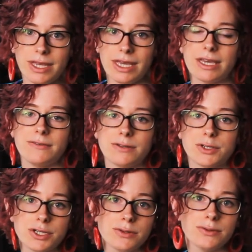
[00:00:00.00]
If you
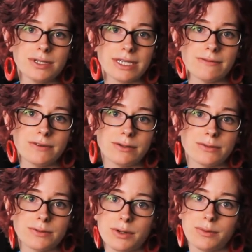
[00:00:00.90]
choose, if
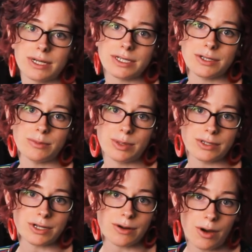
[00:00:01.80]
you don't want to build
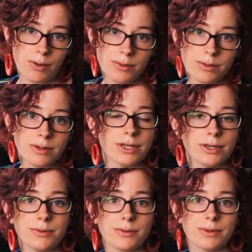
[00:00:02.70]
your own,
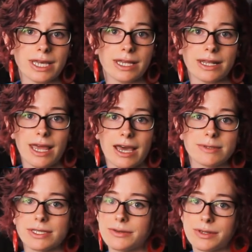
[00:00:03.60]
you can
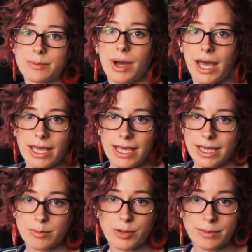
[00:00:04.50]
absolutely buy
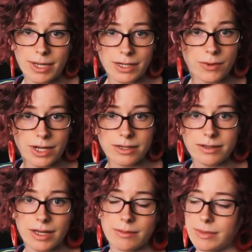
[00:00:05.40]
a pre-made one.
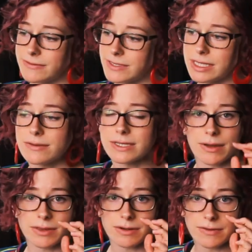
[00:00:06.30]
I've seen those
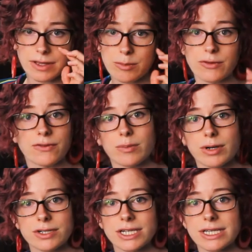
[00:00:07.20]
out there available for
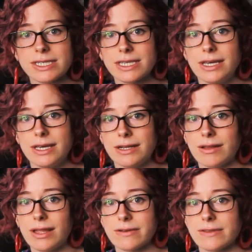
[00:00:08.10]
purchase, and a
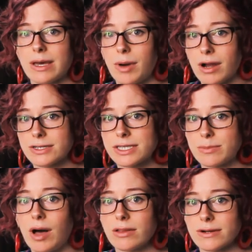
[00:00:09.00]
lot of them are
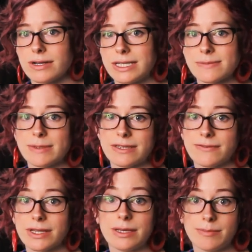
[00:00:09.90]
smaller and
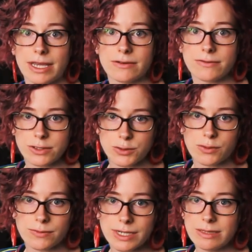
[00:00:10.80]
specifically made for
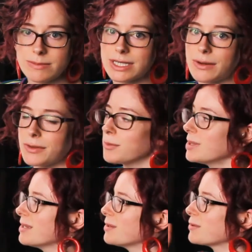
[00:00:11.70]
jewelry. So they'll
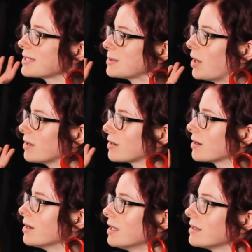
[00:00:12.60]
be a little
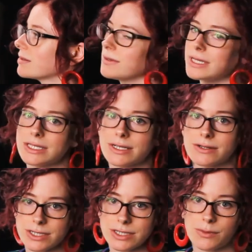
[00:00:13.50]
smaller, a little easier
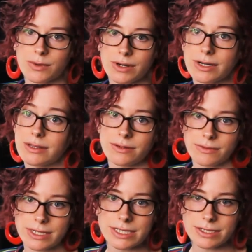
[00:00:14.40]
to store, and a little
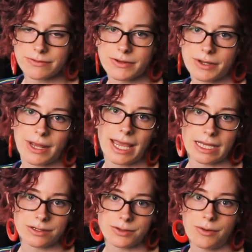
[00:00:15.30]
easier for you to
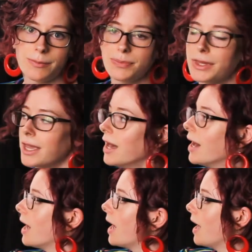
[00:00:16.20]
handle.
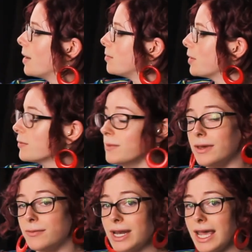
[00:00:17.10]
But
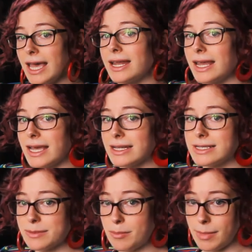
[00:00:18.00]
we went ahead
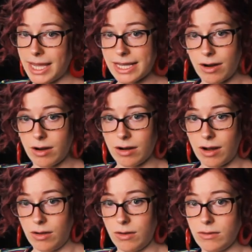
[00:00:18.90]
and made our
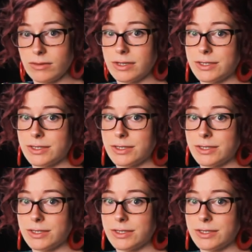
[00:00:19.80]
own.